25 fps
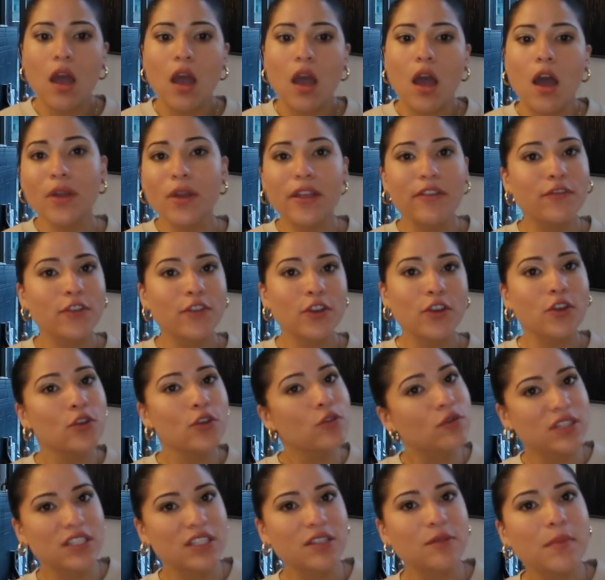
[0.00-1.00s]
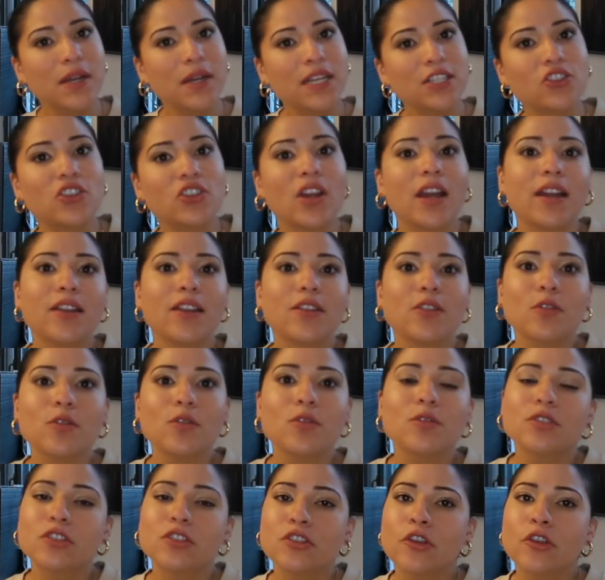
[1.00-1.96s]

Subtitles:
If you're new to my channel,